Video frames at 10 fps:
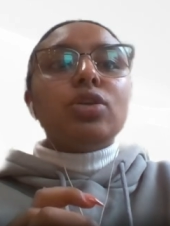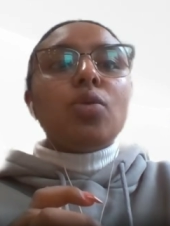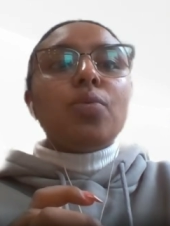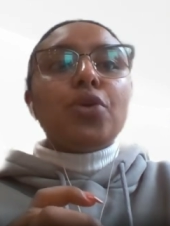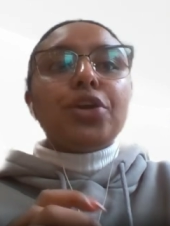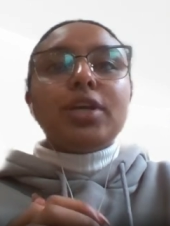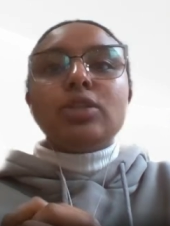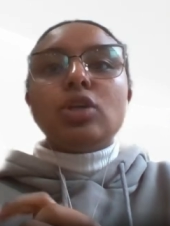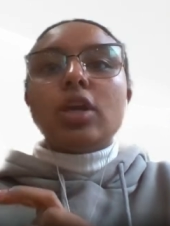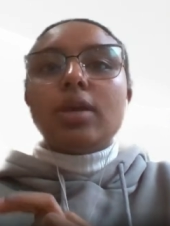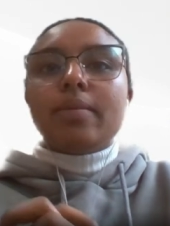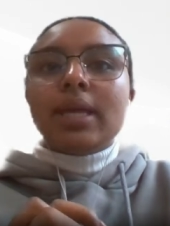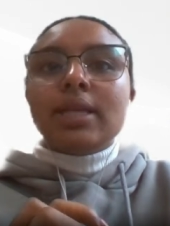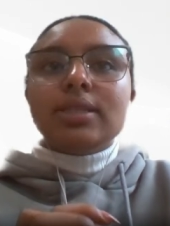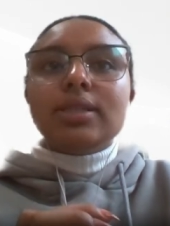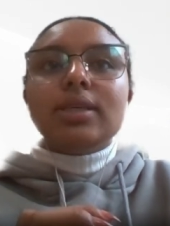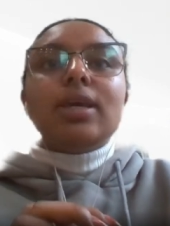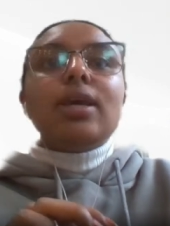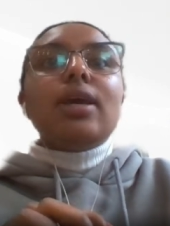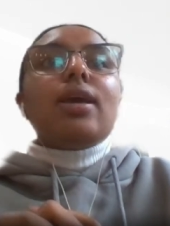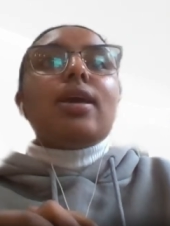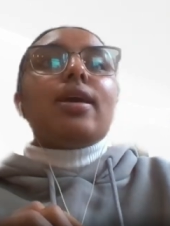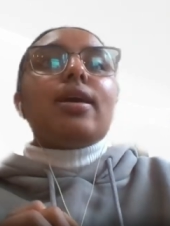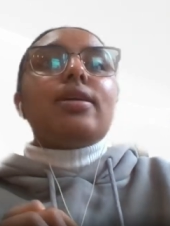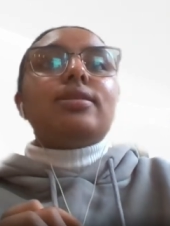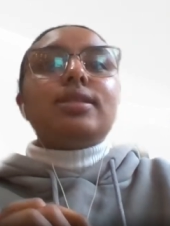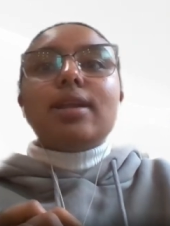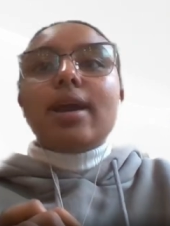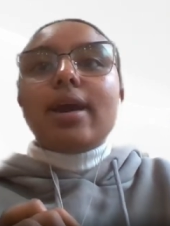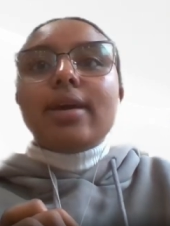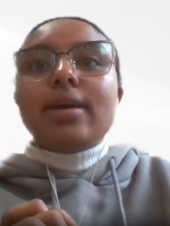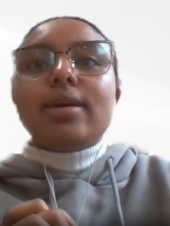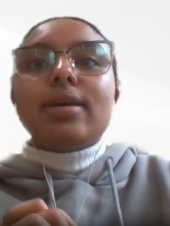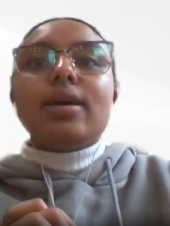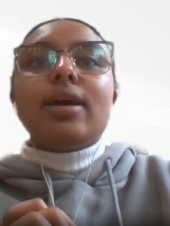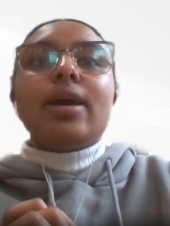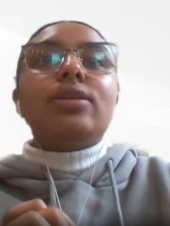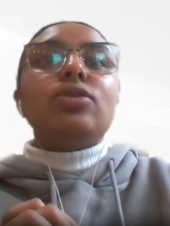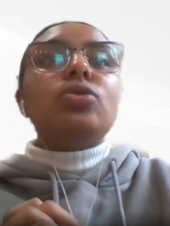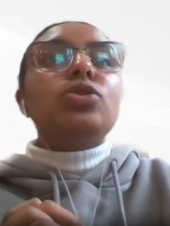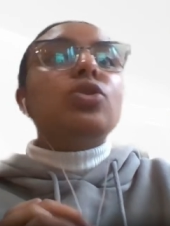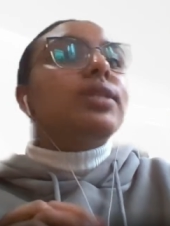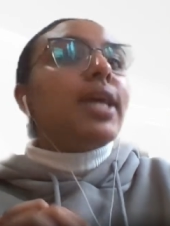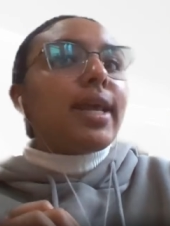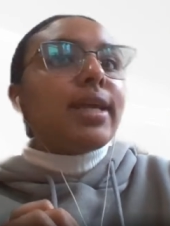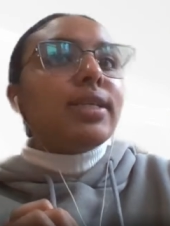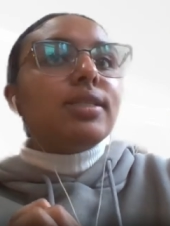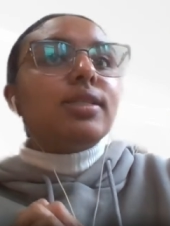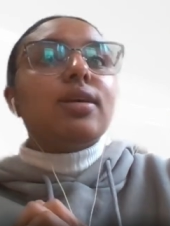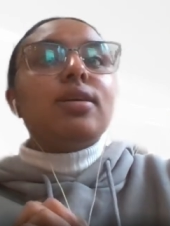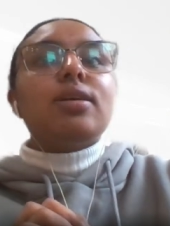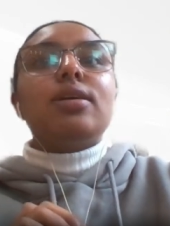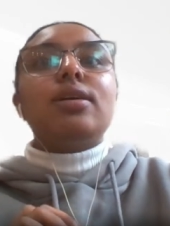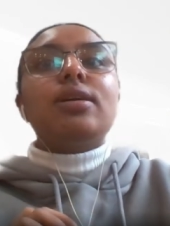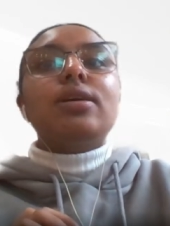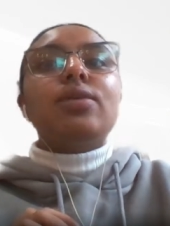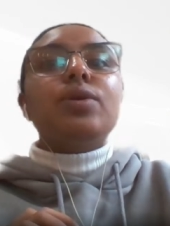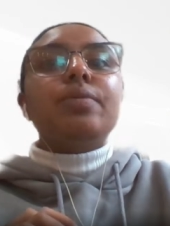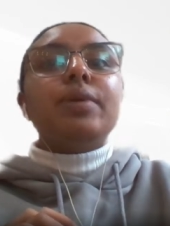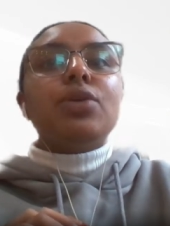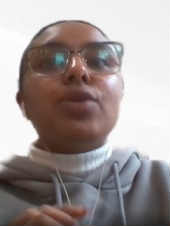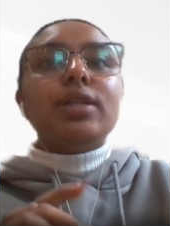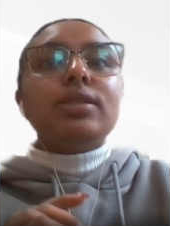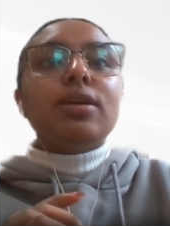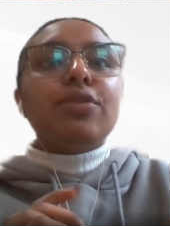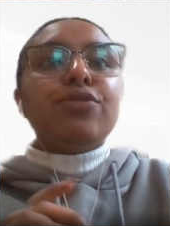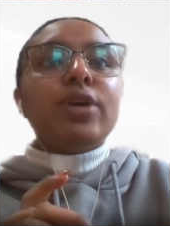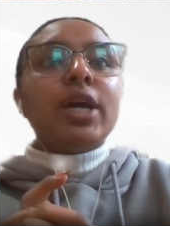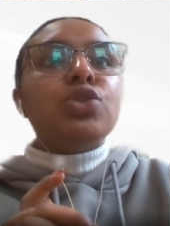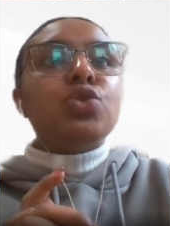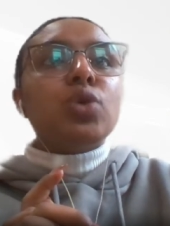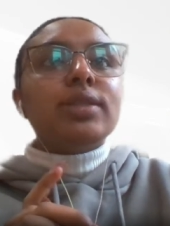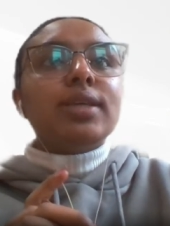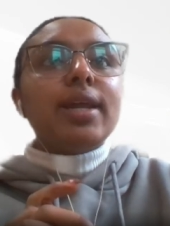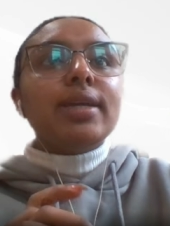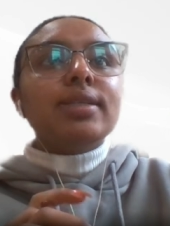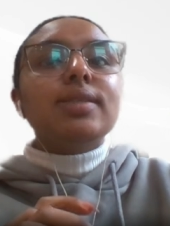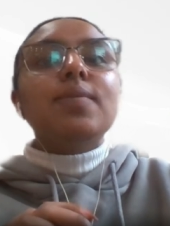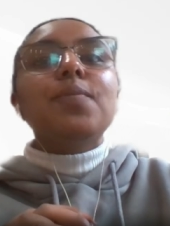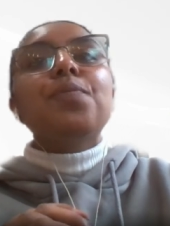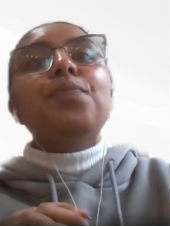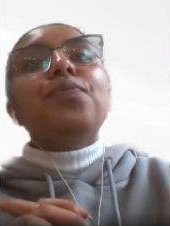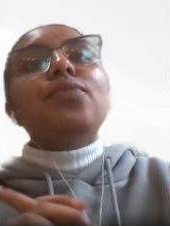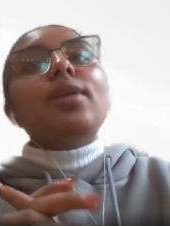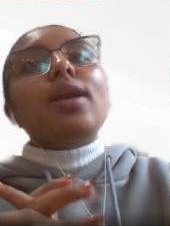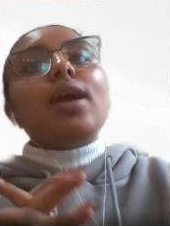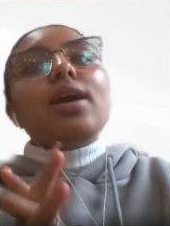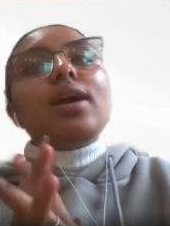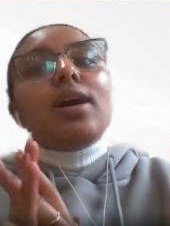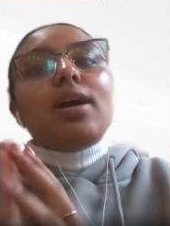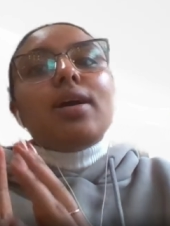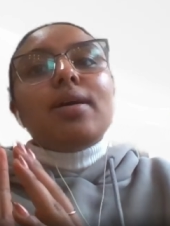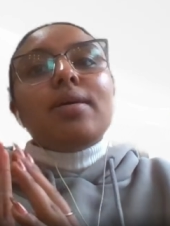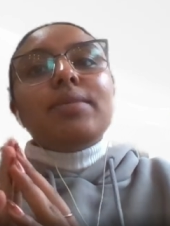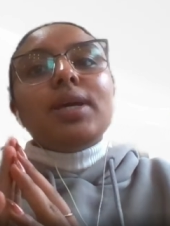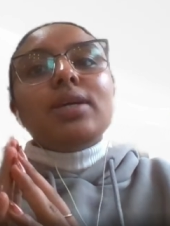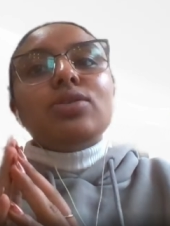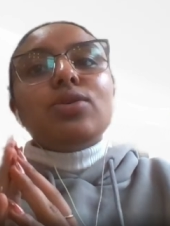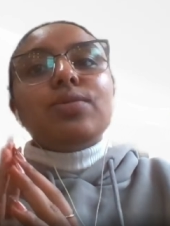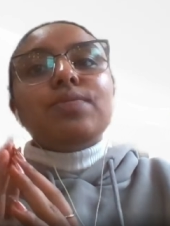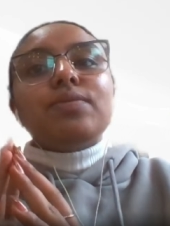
onboarding document and Slack and also 10x. Uh, it would be great if you guys join 10x. Um, yeah, so